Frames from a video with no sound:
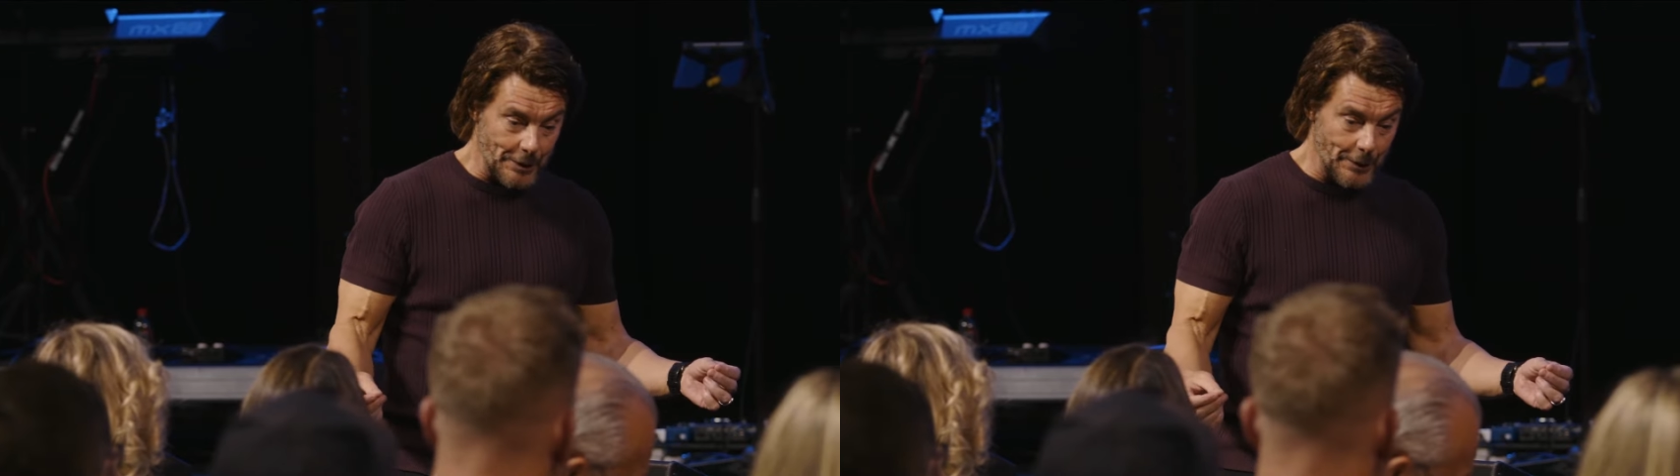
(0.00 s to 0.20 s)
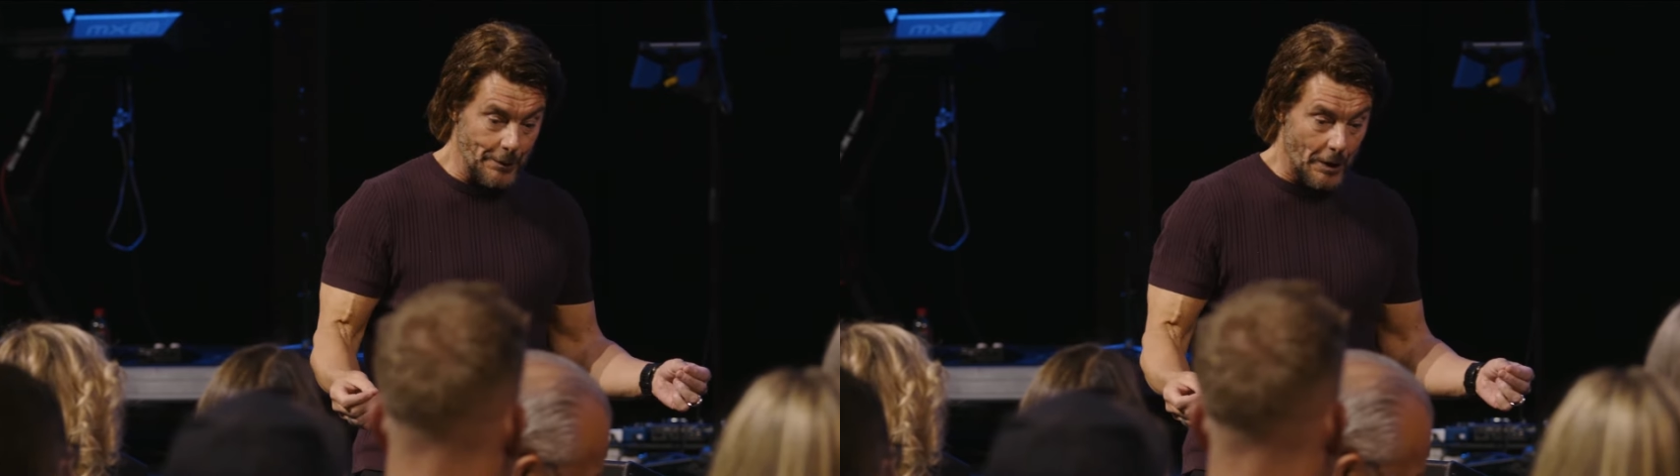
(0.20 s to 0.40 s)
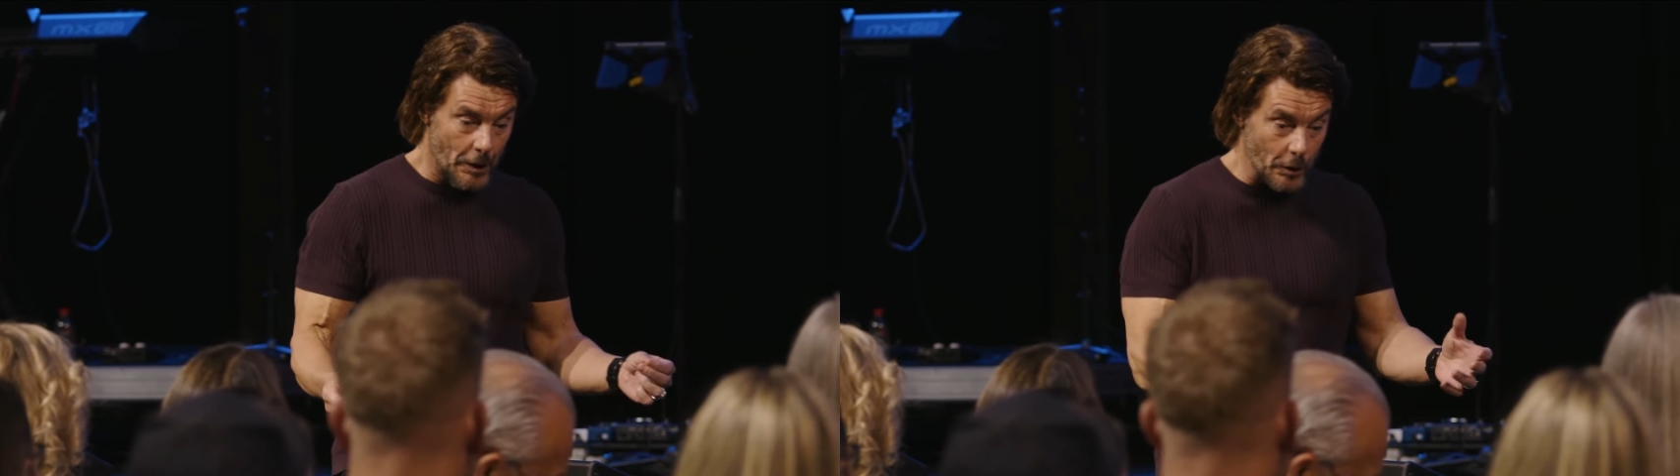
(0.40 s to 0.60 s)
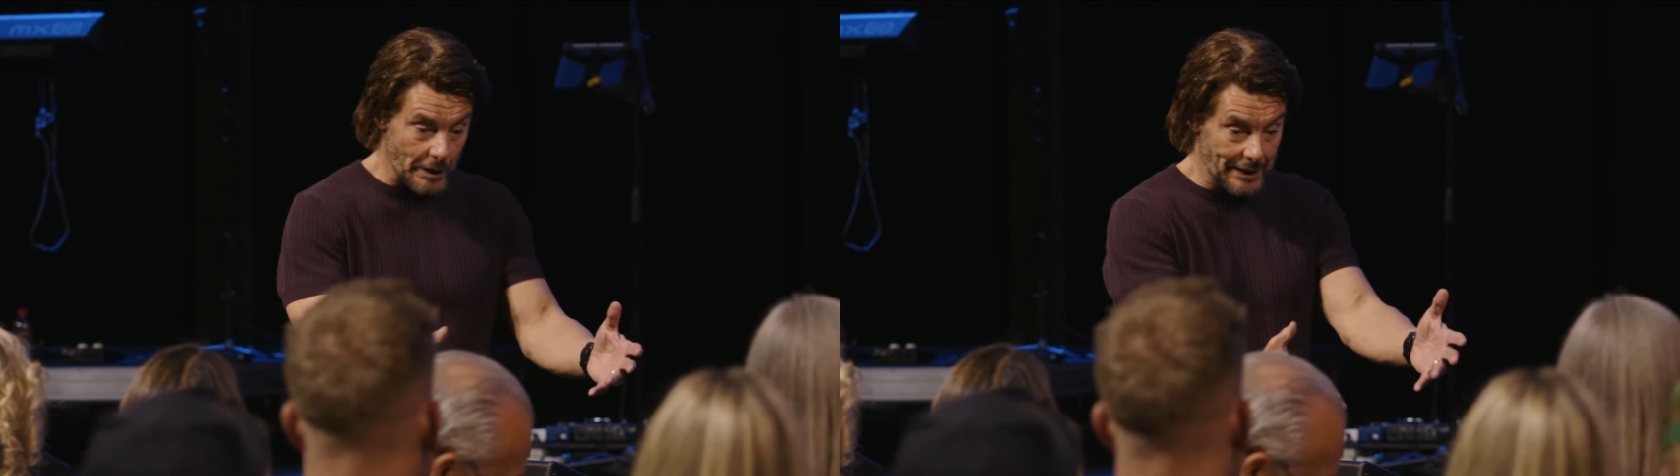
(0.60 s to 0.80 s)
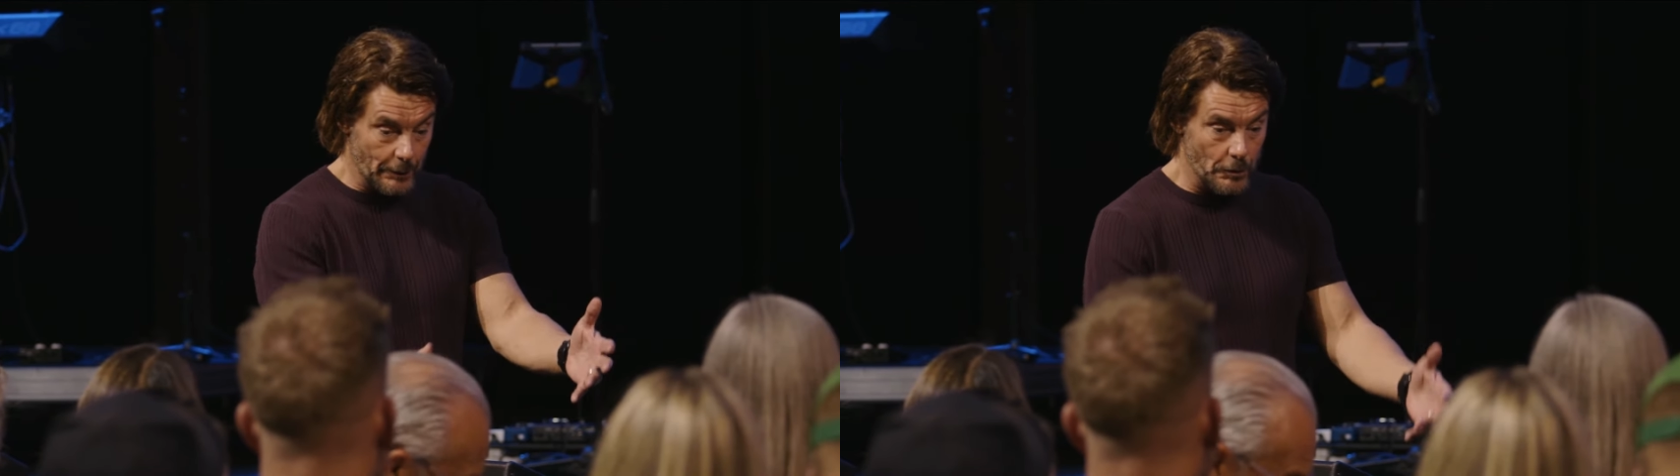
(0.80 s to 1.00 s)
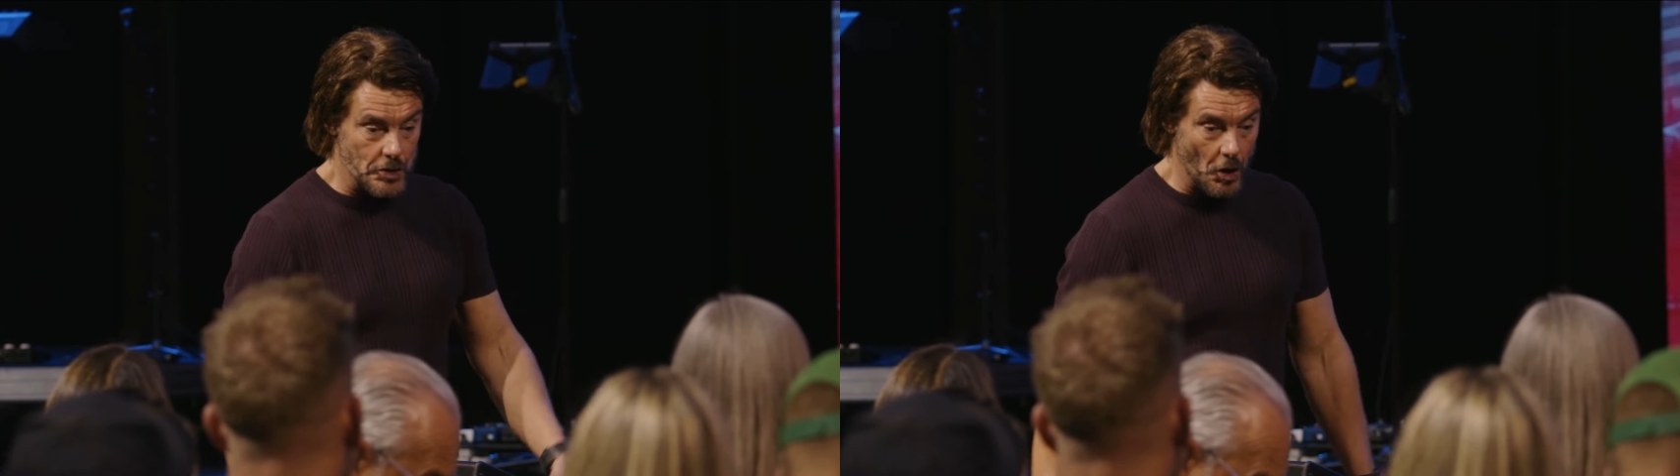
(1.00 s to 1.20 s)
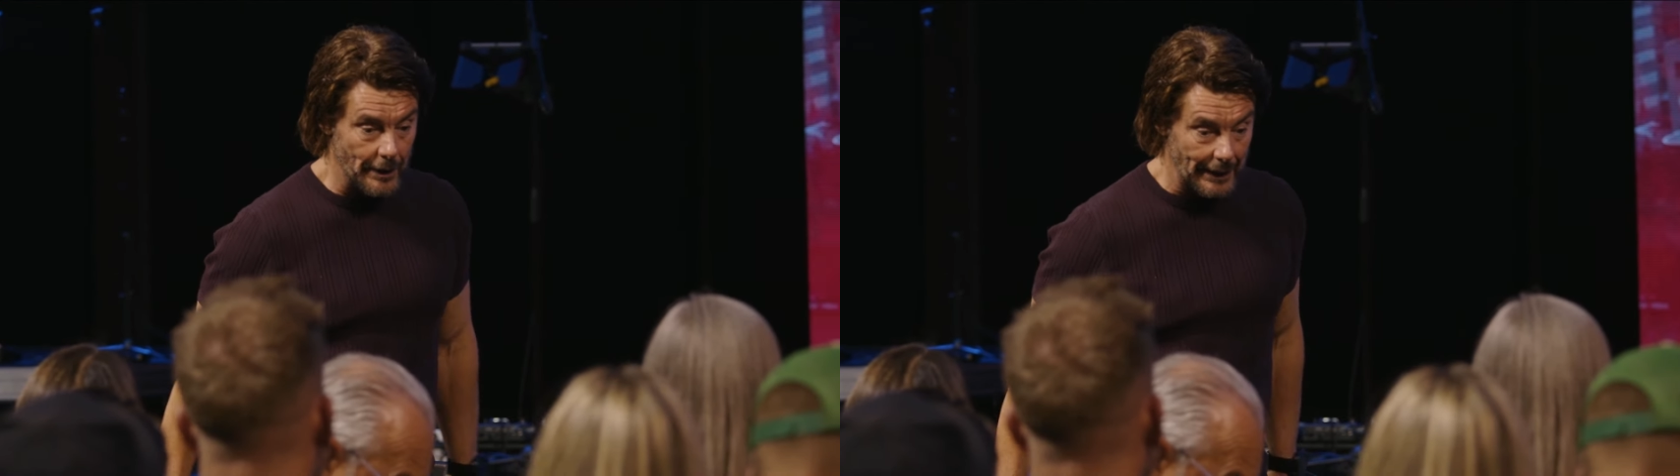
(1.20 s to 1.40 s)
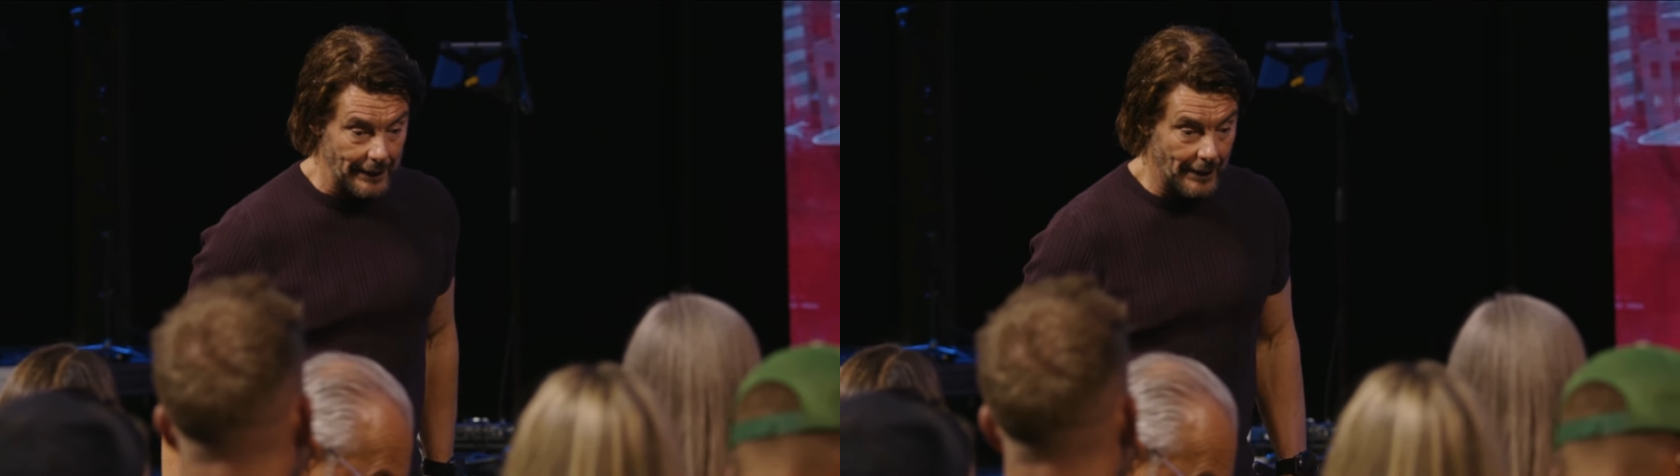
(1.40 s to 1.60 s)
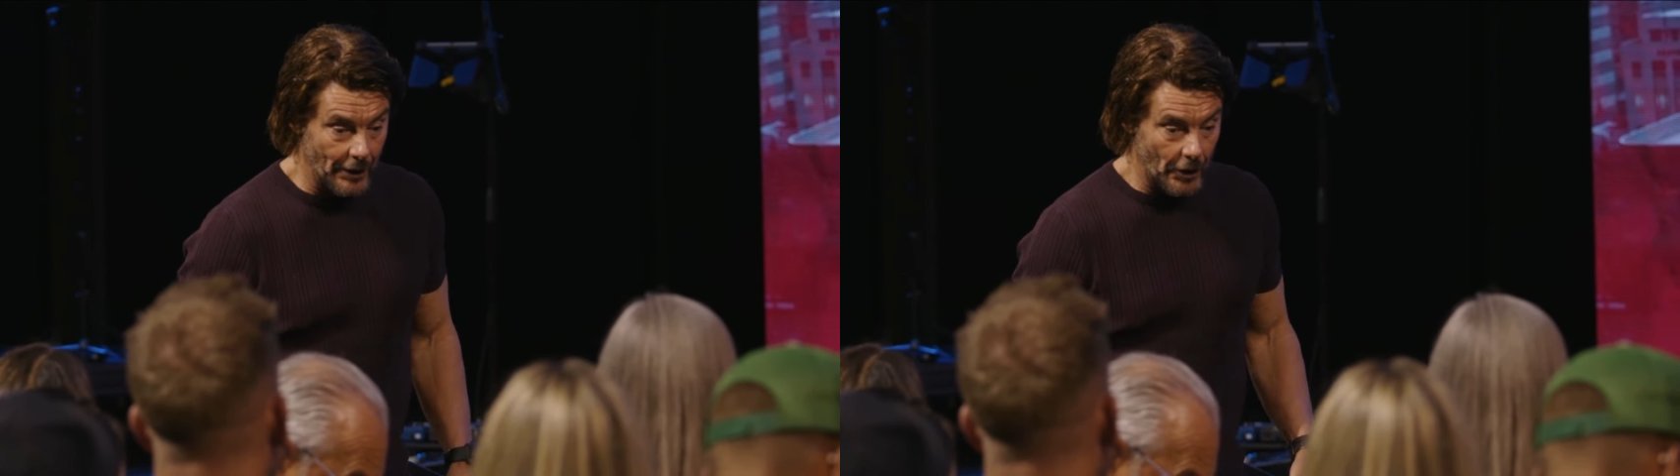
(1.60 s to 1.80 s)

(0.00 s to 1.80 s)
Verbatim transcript: who look at little Johnny